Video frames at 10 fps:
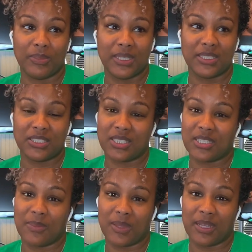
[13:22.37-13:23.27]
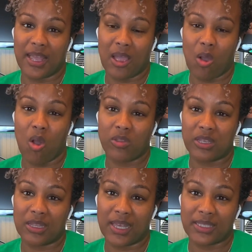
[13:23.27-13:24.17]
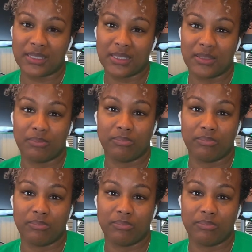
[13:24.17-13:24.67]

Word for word: it's just something that all the Alexa